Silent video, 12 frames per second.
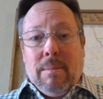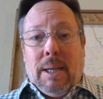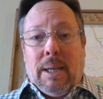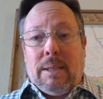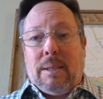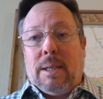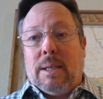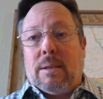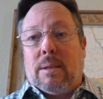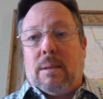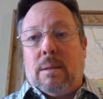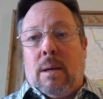any
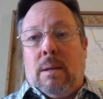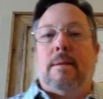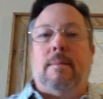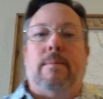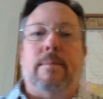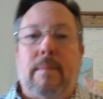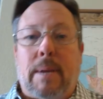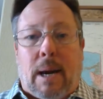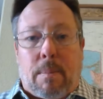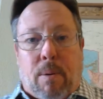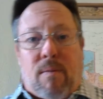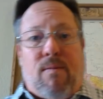sense.
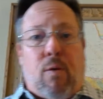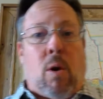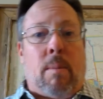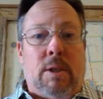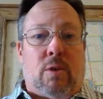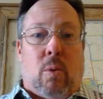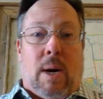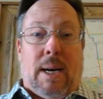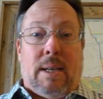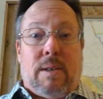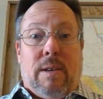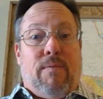Now,
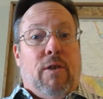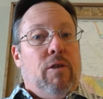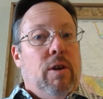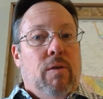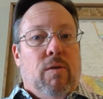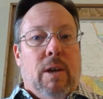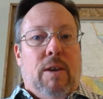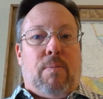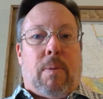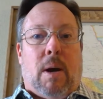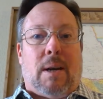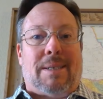performance-wise, if you're using these
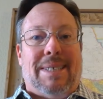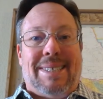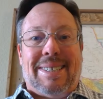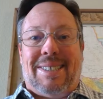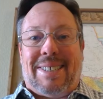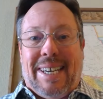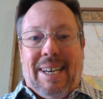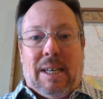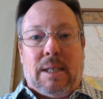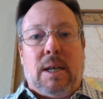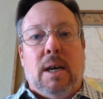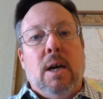products as a
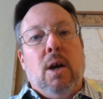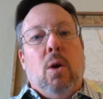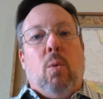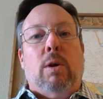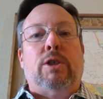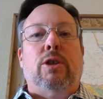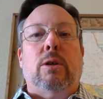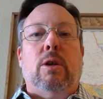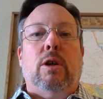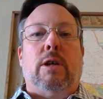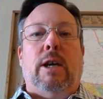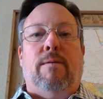sealant, what you're
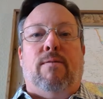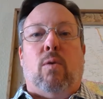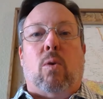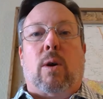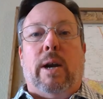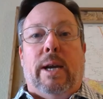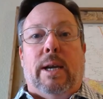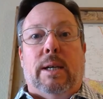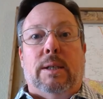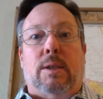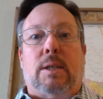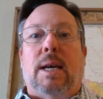looking for
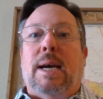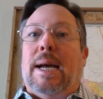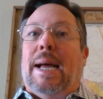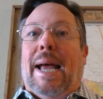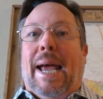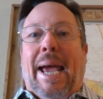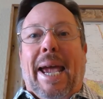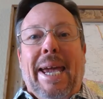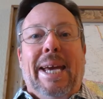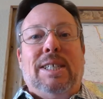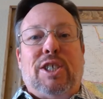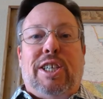is
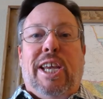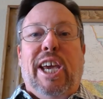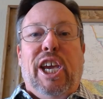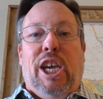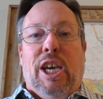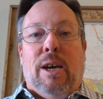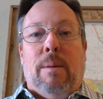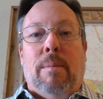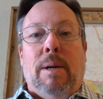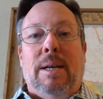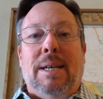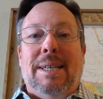
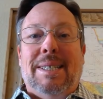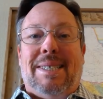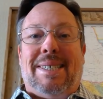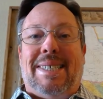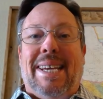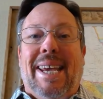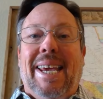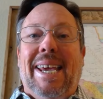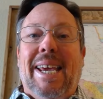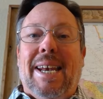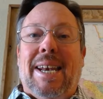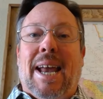ASTM
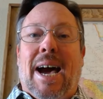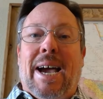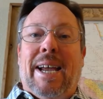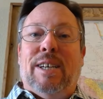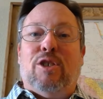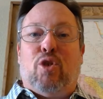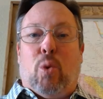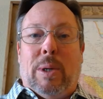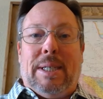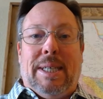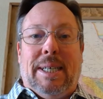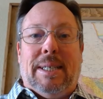
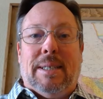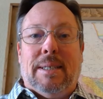C920.